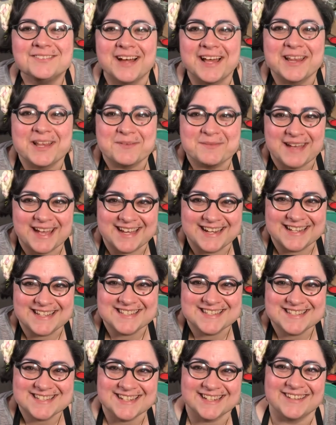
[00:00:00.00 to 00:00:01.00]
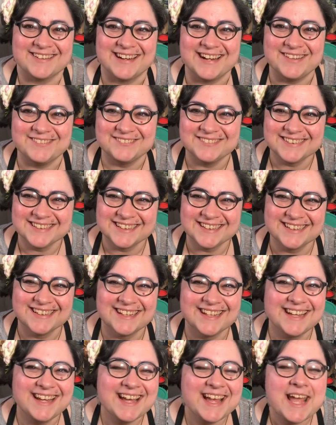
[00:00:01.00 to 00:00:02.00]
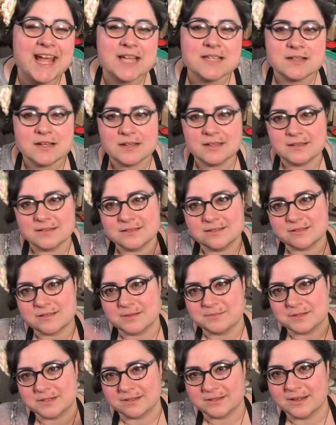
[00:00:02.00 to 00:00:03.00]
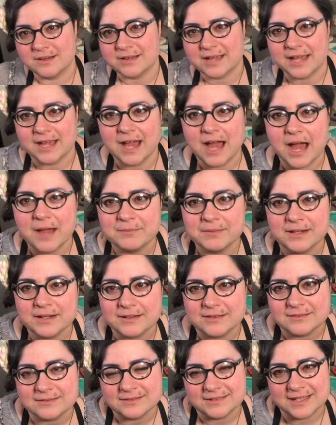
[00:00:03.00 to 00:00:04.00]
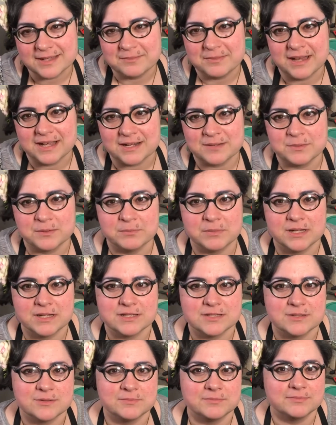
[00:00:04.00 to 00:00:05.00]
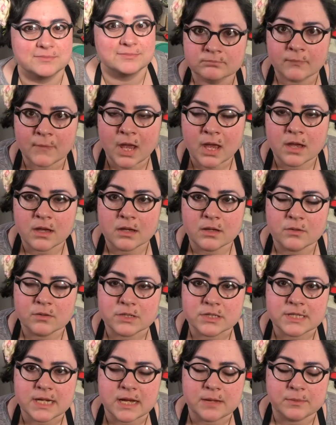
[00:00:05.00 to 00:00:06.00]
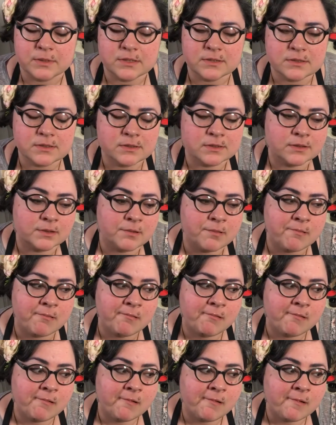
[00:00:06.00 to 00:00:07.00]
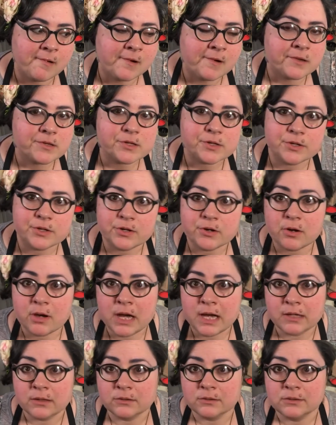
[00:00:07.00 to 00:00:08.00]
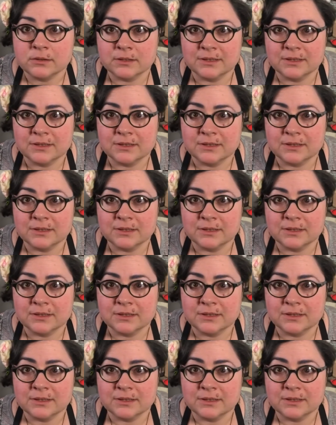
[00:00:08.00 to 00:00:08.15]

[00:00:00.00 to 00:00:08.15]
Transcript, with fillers: follow me on Instagram. It's all in the description. Okay, I'm gonna get back to my butt soup. You know what just happened? So you know how